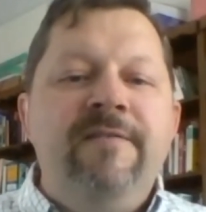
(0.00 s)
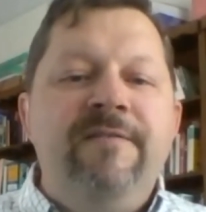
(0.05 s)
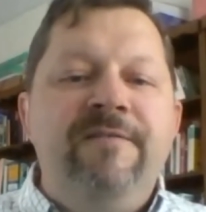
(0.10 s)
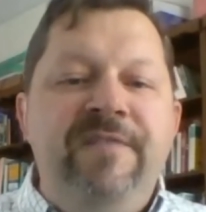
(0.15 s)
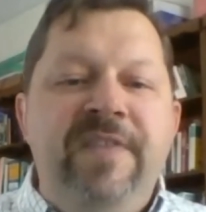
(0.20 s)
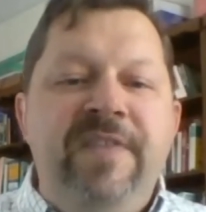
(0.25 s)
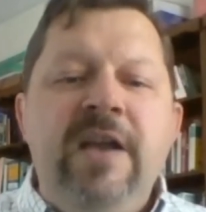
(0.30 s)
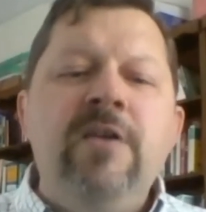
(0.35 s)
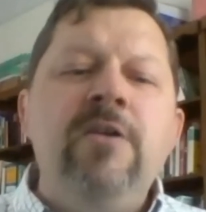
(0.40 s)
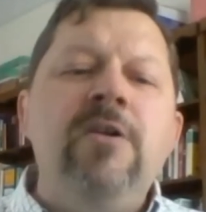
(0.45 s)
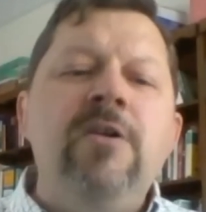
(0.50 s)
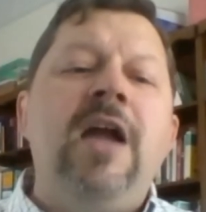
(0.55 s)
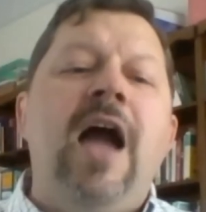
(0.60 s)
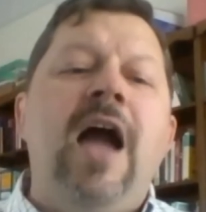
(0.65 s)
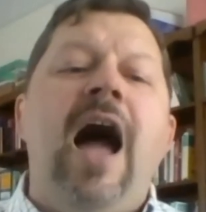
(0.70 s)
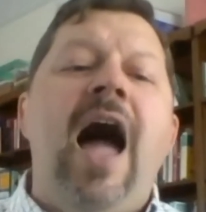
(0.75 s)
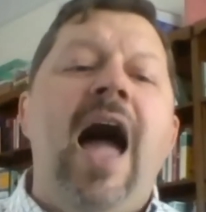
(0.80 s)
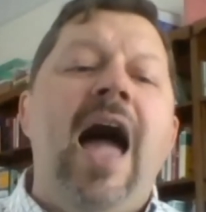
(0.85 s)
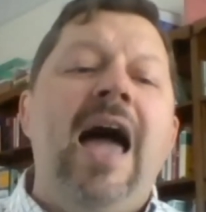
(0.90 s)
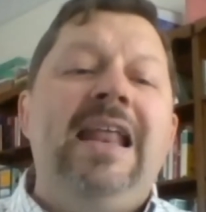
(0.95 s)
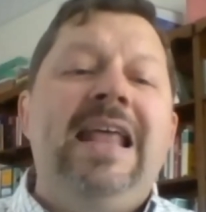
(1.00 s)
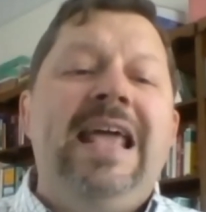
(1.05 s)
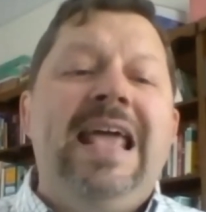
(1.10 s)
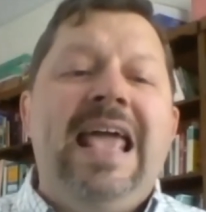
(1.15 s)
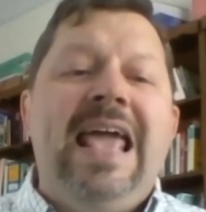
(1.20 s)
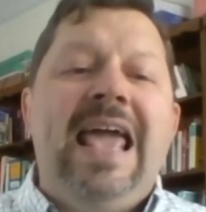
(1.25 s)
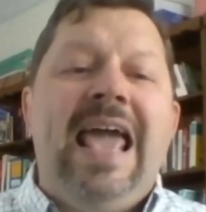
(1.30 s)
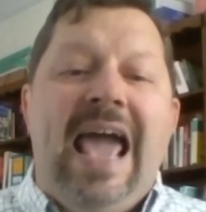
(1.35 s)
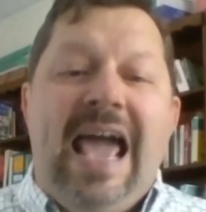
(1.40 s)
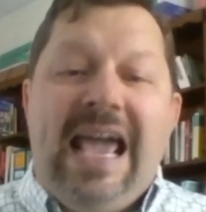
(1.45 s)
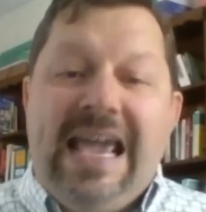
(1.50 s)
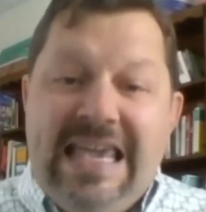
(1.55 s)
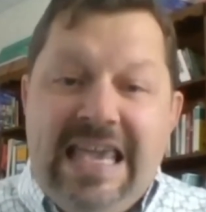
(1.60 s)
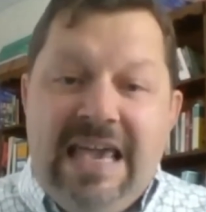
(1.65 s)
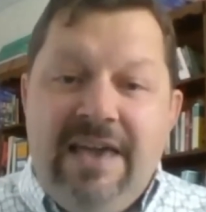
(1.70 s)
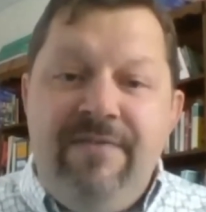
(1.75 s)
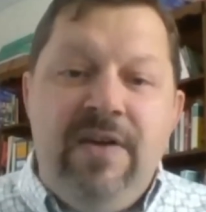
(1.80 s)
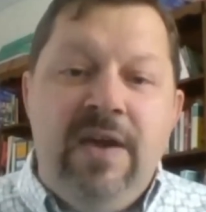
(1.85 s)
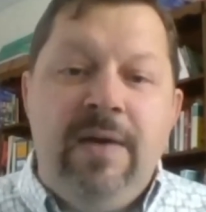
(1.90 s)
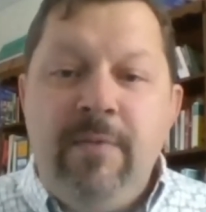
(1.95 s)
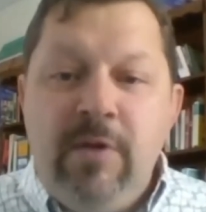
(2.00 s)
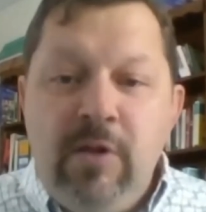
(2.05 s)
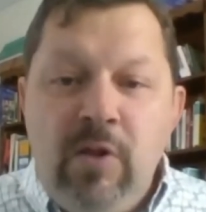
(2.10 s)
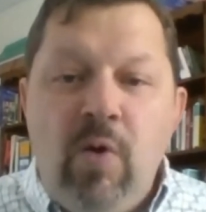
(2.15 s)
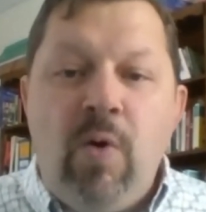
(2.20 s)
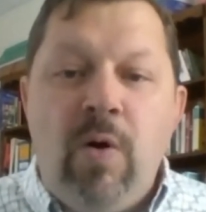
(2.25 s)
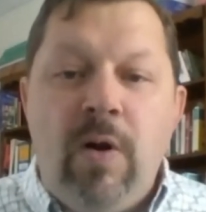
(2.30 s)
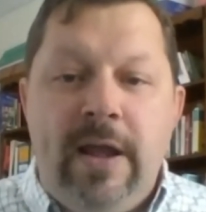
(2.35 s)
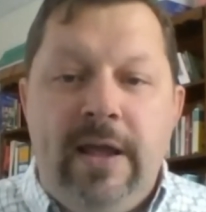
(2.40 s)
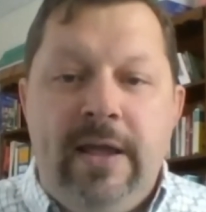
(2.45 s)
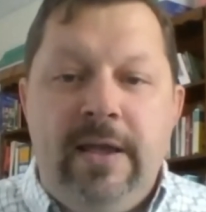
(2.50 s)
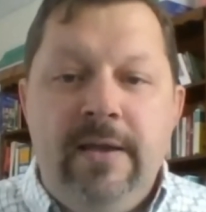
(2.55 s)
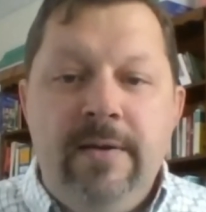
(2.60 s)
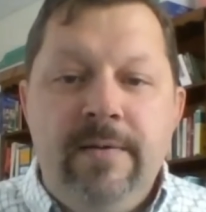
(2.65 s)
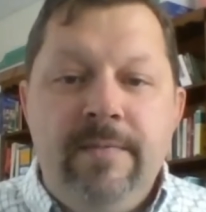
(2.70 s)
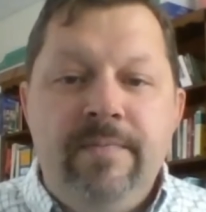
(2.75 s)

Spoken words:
Fear God and give him glory.